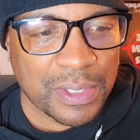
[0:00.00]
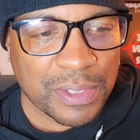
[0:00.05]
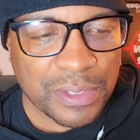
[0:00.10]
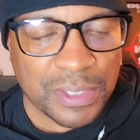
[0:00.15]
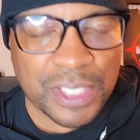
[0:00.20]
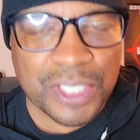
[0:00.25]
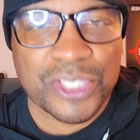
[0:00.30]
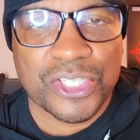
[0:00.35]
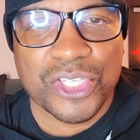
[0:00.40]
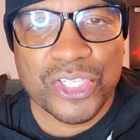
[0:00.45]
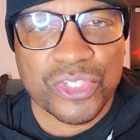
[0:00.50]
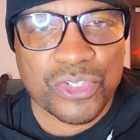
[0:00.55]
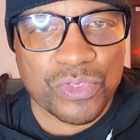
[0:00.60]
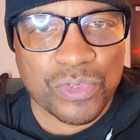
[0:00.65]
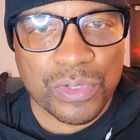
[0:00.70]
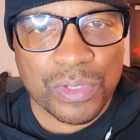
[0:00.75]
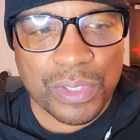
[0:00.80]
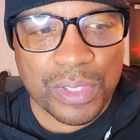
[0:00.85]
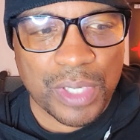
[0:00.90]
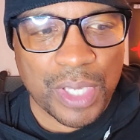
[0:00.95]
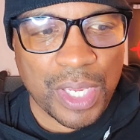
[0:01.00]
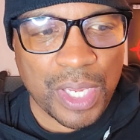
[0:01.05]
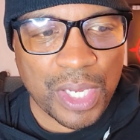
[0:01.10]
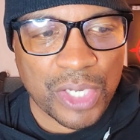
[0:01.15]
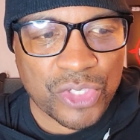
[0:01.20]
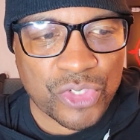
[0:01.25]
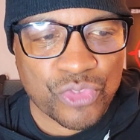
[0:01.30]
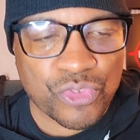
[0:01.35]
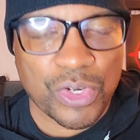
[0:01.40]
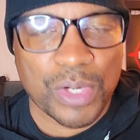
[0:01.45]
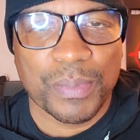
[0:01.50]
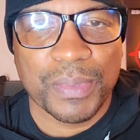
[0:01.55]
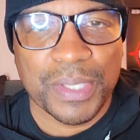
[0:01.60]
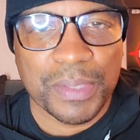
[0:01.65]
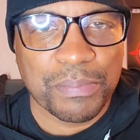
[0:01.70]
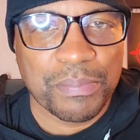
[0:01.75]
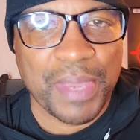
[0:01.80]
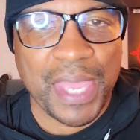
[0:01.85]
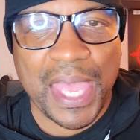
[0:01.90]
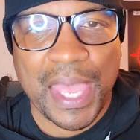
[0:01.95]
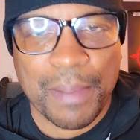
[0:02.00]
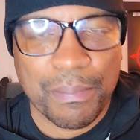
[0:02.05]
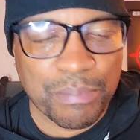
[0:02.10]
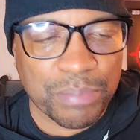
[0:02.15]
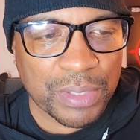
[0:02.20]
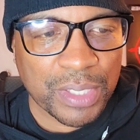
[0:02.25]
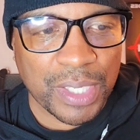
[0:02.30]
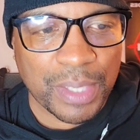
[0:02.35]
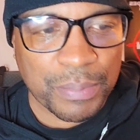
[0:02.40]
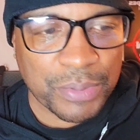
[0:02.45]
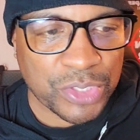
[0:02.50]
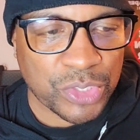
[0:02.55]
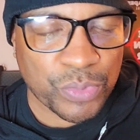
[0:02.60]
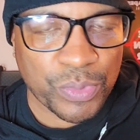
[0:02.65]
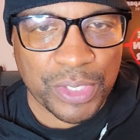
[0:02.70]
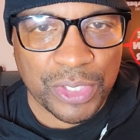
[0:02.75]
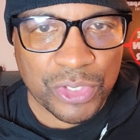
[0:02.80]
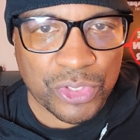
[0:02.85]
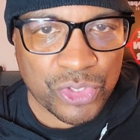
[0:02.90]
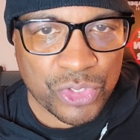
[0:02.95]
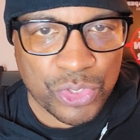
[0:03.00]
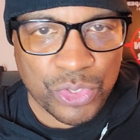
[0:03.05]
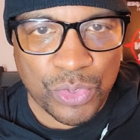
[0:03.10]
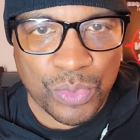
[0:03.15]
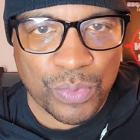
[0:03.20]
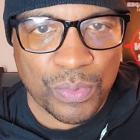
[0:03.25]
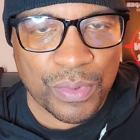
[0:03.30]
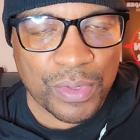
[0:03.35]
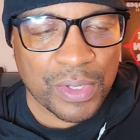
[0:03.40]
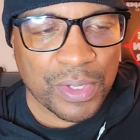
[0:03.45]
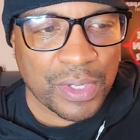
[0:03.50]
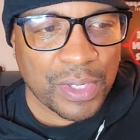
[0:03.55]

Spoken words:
This is extremely bad blood between the two.